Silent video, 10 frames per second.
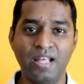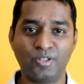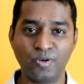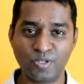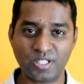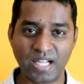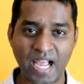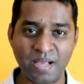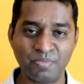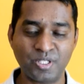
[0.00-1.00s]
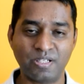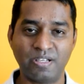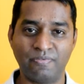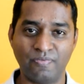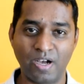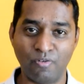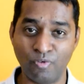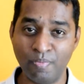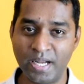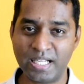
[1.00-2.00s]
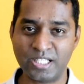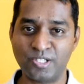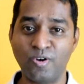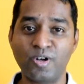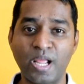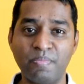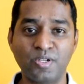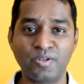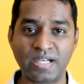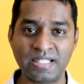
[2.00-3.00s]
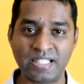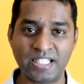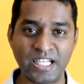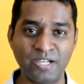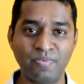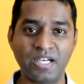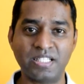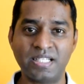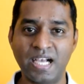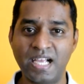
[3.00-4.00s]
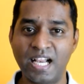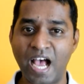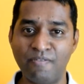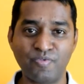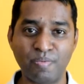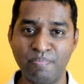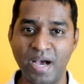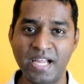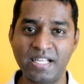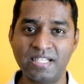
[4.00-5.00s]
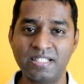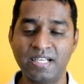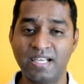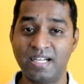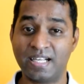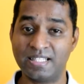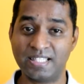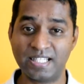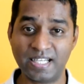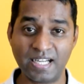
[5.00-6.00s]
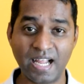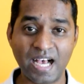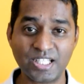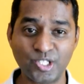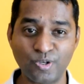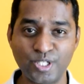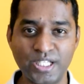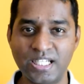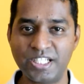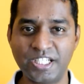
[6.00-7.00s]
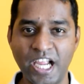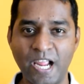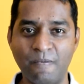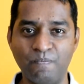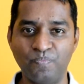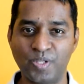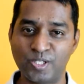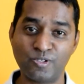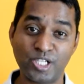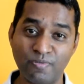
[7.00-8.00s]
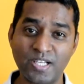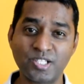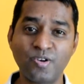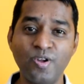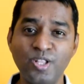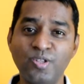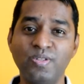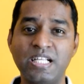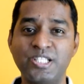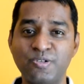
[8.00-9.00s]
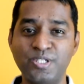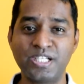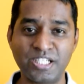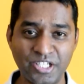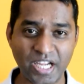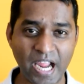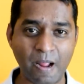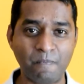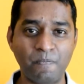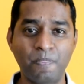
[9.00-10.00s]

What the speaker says: Those times, if a woman is not able to conceive a child after marriage, it considered as social shame. So she was going through the social shame,